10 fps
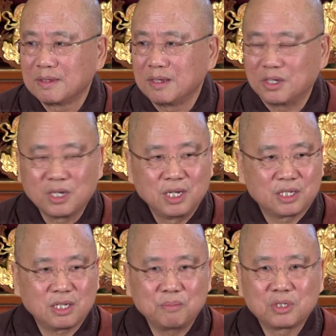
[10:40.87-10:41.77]
It's
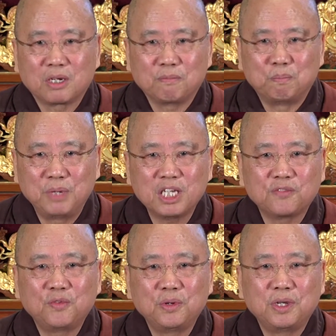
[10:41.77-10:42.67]
some sort of
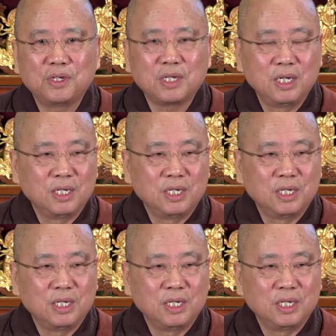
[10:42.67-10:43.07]
blissfulness,